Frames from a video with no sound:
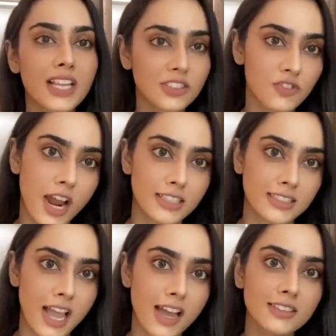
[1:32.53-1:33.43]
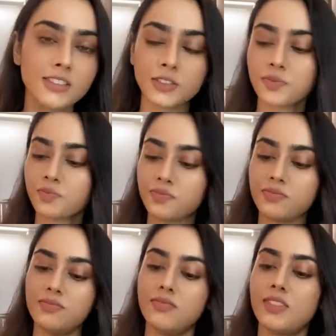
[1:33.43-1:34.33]
dry snacks.
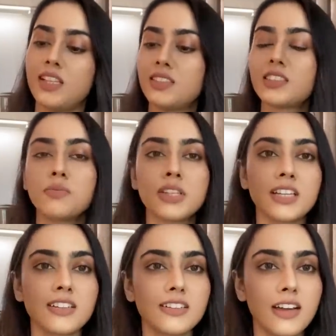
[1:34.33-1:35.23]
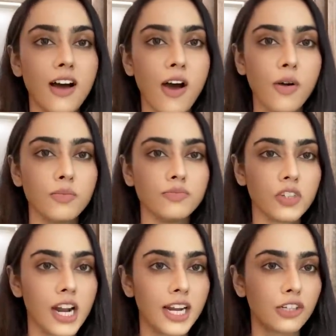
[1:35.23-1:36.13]
This is something
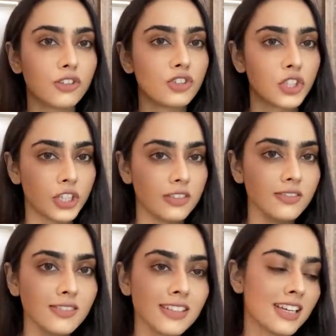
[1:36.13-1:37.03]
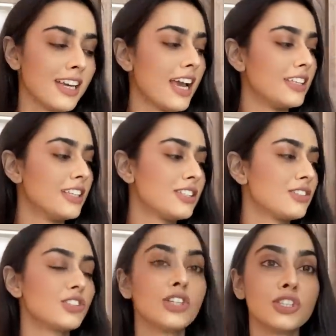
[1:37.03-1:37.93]
related to chicken. And this
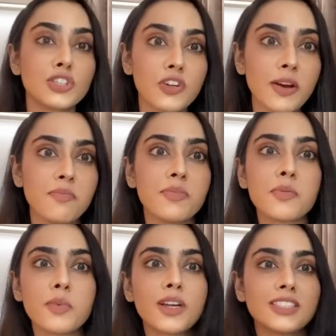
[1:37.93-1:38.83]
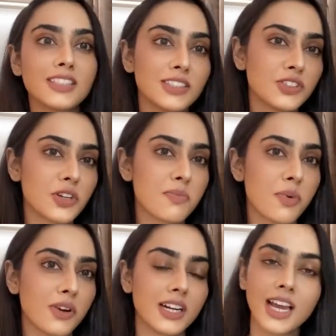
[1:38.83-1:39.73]
is shrimp, because I see shrimp
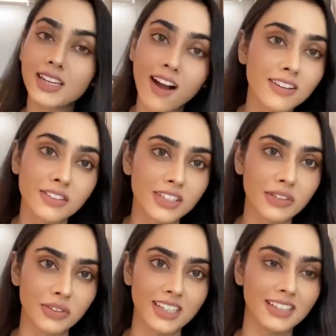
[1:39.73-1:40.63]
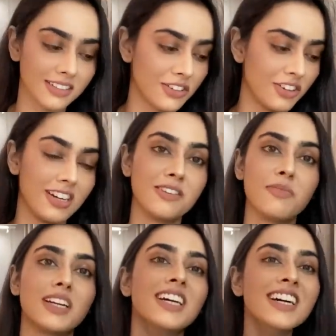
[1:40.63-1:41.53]
on it. I can't read, okay, Korean,
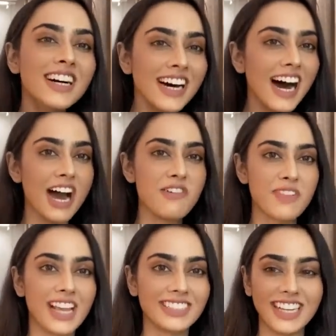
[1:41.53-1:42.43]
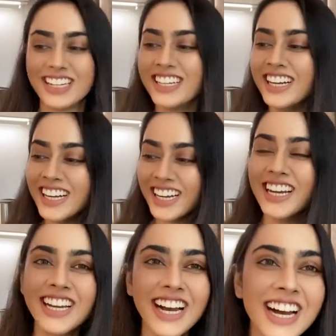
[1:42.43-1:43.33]
but I'm guessing.
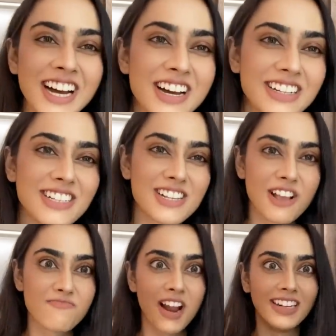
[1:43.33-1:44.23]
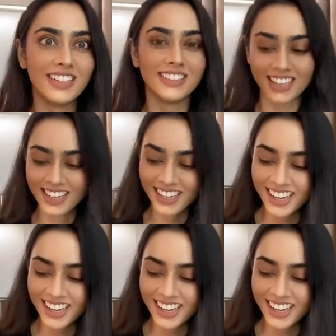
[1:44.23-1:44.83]
This is like blind tasting.